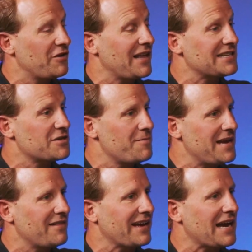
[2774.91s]
like to
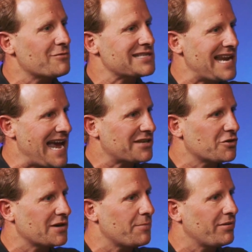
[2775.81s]
me like I was an
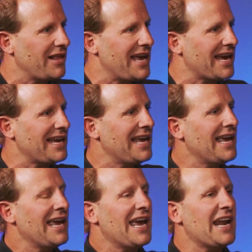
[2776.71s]
actor in a play,
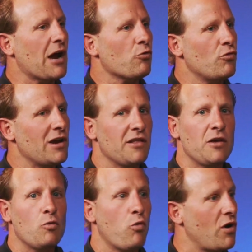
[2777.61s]
and I
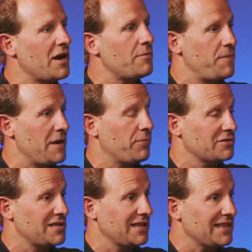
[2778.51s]
really wanted people
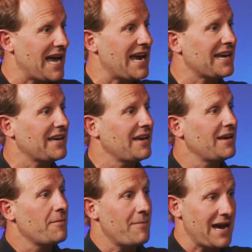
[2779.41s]
to like
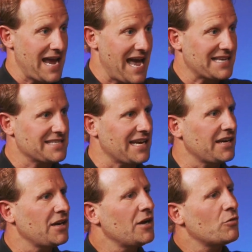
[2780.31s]
my
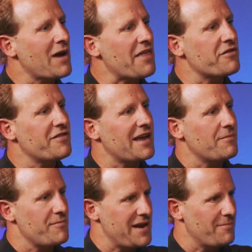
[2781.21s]
acting rather
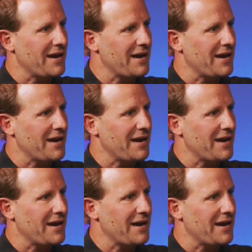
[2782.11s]
than meet my